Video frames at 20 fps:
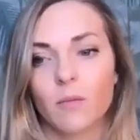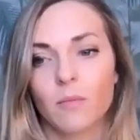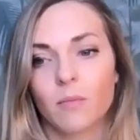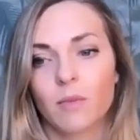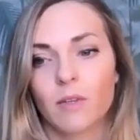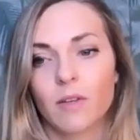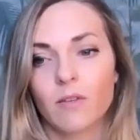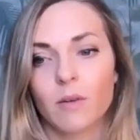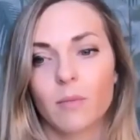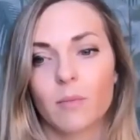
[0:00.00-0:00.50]

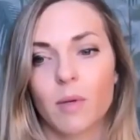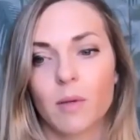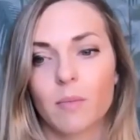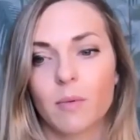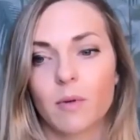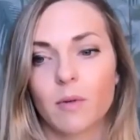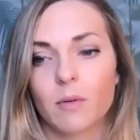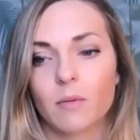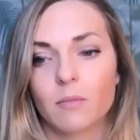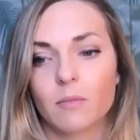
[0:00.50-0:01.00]
giving
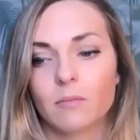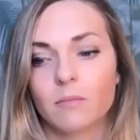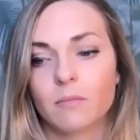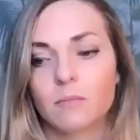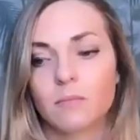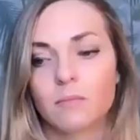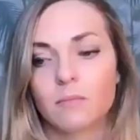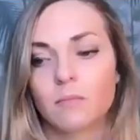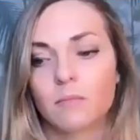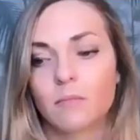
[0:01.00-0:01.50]
people,
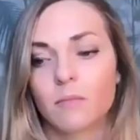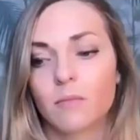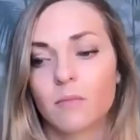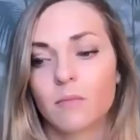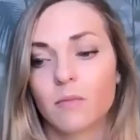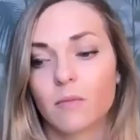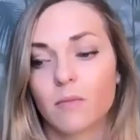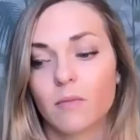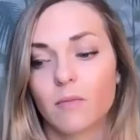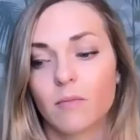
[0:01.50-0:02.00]

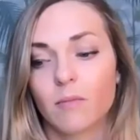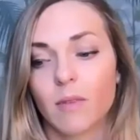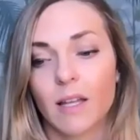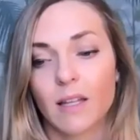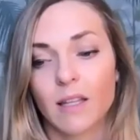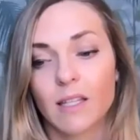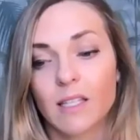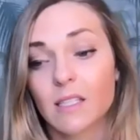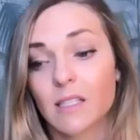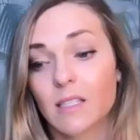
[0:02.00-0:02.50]

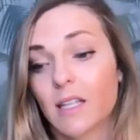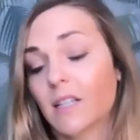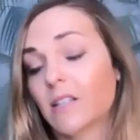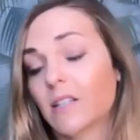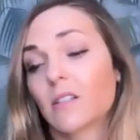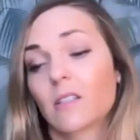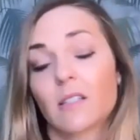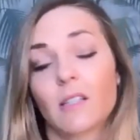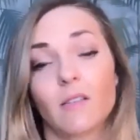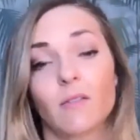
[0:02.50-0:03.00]
at this stage,
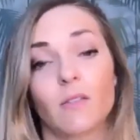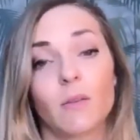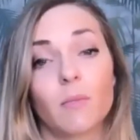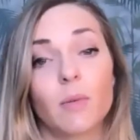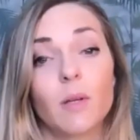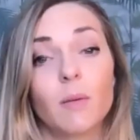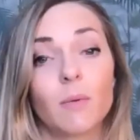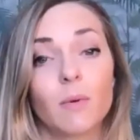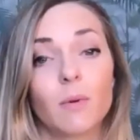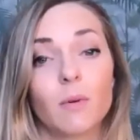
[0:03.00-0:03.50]
just giving
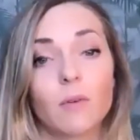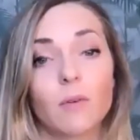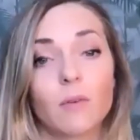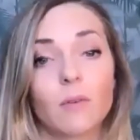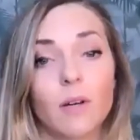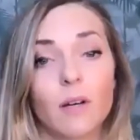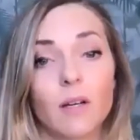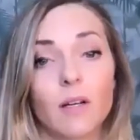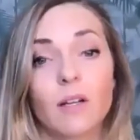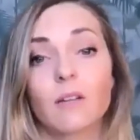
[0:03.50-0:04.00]

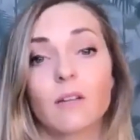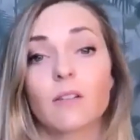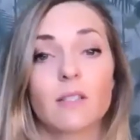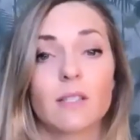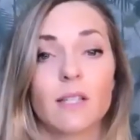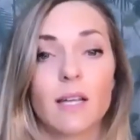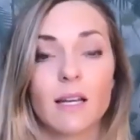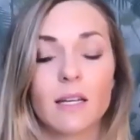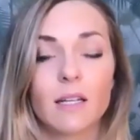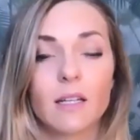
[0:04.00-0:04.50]
people an
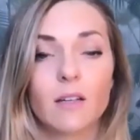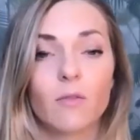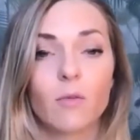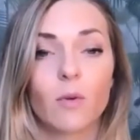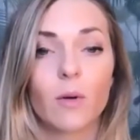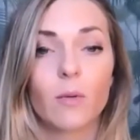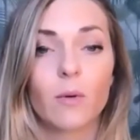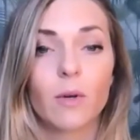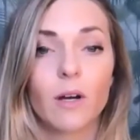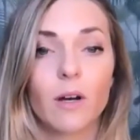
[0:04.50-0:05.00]
understanding of
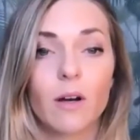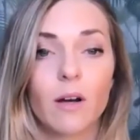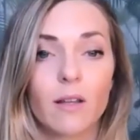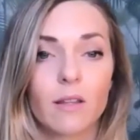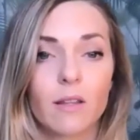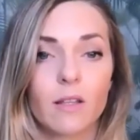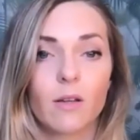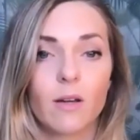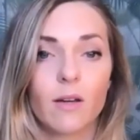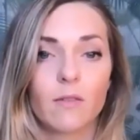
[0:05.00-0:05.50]
where we are. I
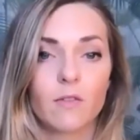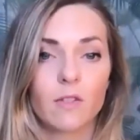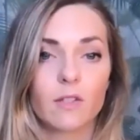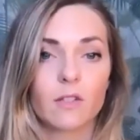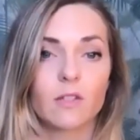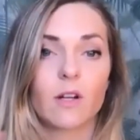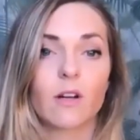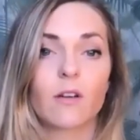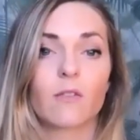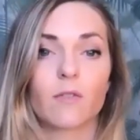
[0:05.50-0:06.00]
think you have to
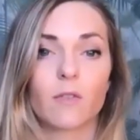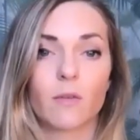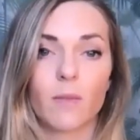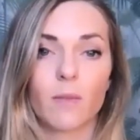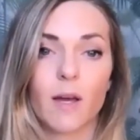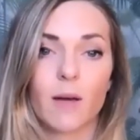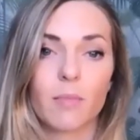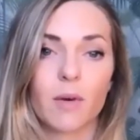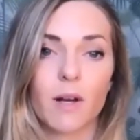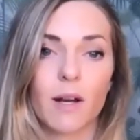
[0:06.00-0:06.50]
start from
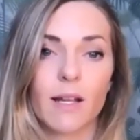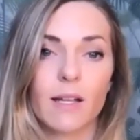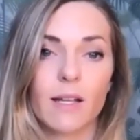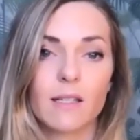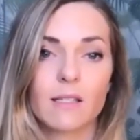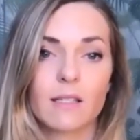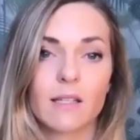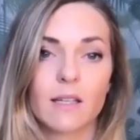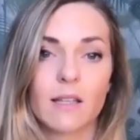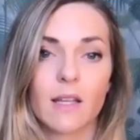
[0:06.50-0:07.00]
that
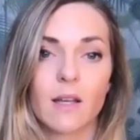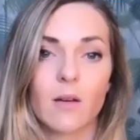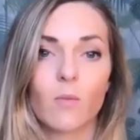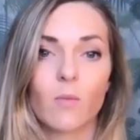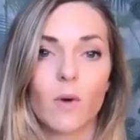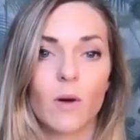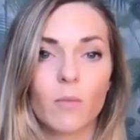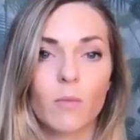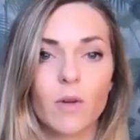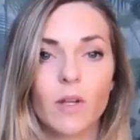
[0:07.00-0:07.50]
place. And then
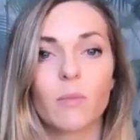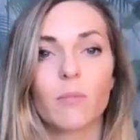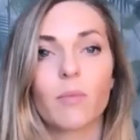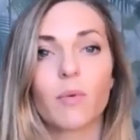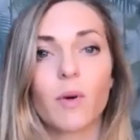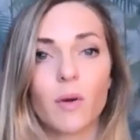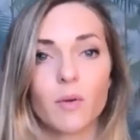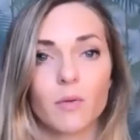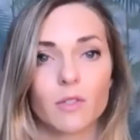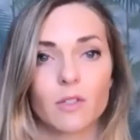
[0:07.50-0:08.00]
when we
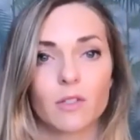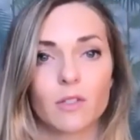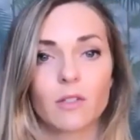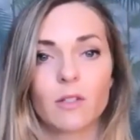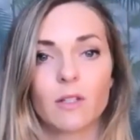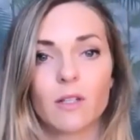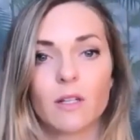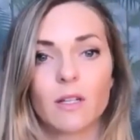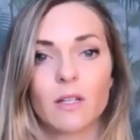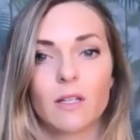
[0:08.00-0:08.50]
approach
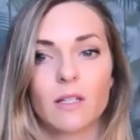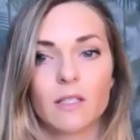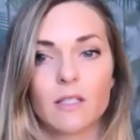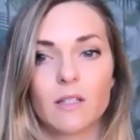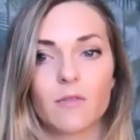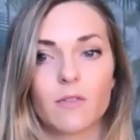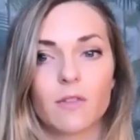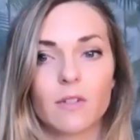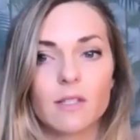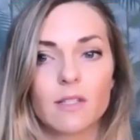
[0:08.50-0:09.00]

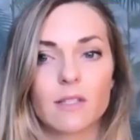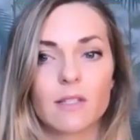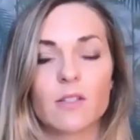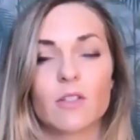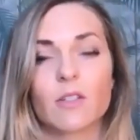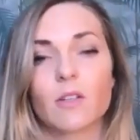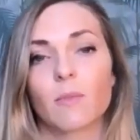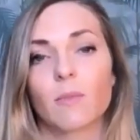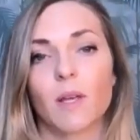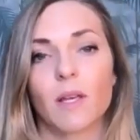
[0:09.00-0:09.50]
different
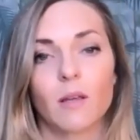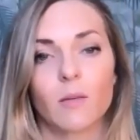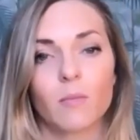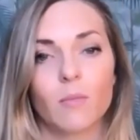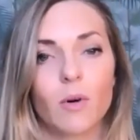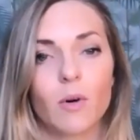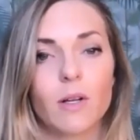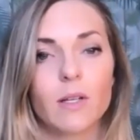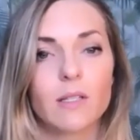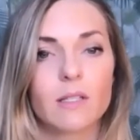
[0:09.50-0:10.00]
decision-making
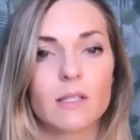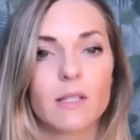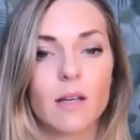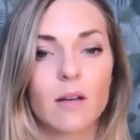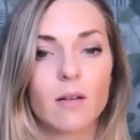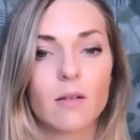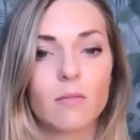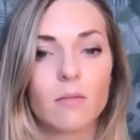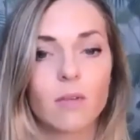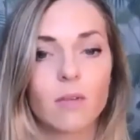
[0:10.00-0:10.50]
points,
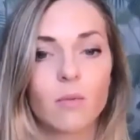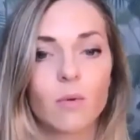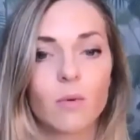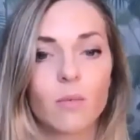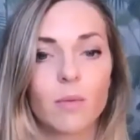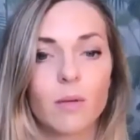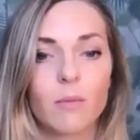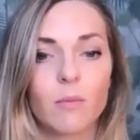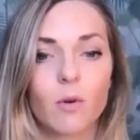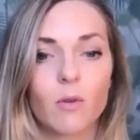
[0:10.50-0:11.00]
then it will
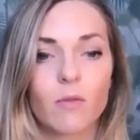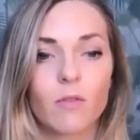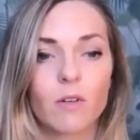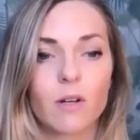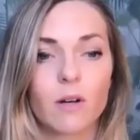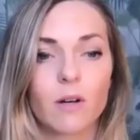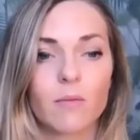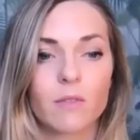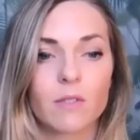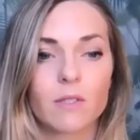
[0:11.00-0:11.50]
be more of a
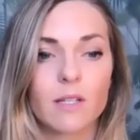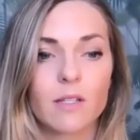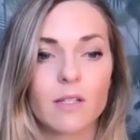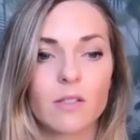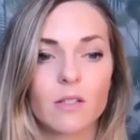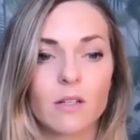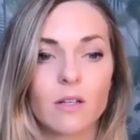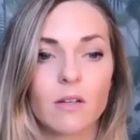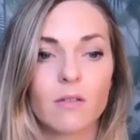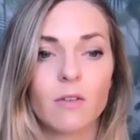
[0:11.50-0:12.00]

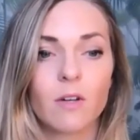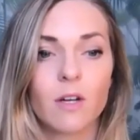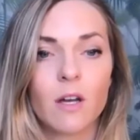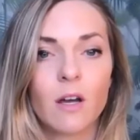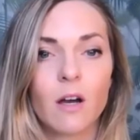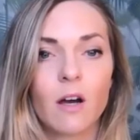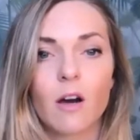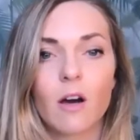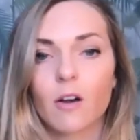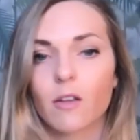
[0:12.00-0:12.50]
conversation of,
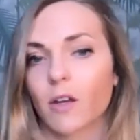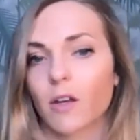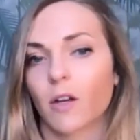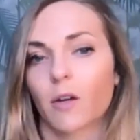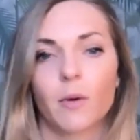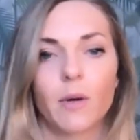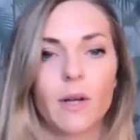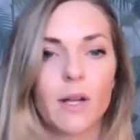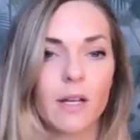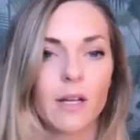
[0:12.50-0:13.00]
are there
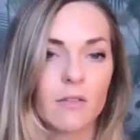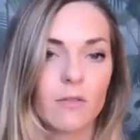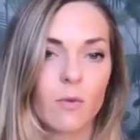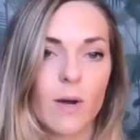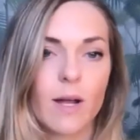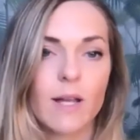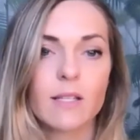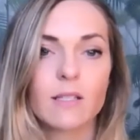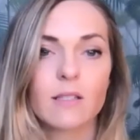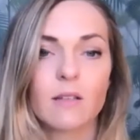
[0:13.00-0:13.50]
creative
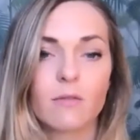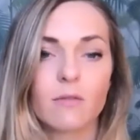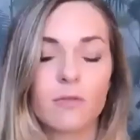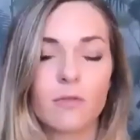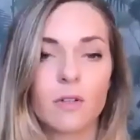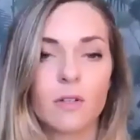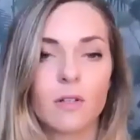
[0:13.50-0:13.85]
ways of